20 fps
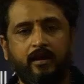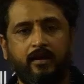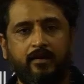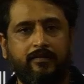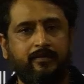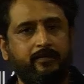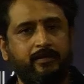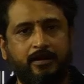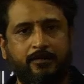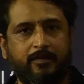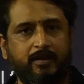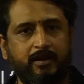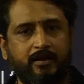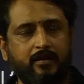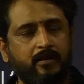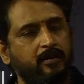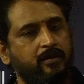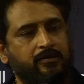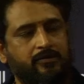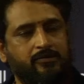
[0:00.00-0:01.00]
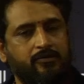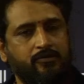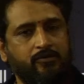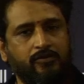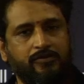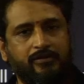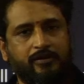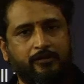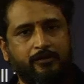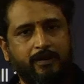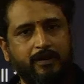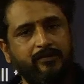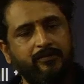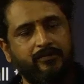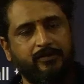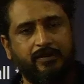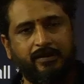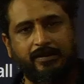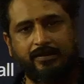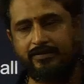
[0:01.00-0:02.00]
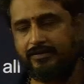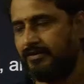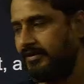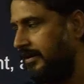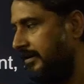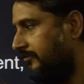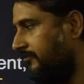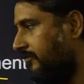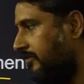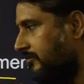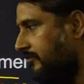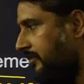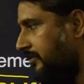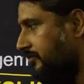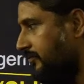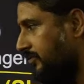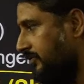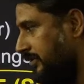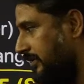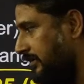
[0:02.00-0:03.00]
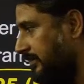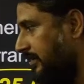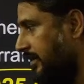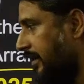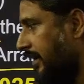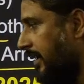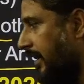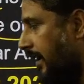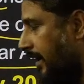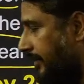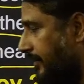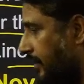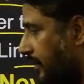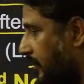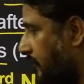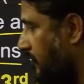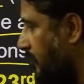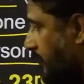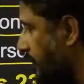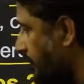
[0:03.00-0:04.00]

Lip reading: same year. So no surprise, a straightforward question. And the level of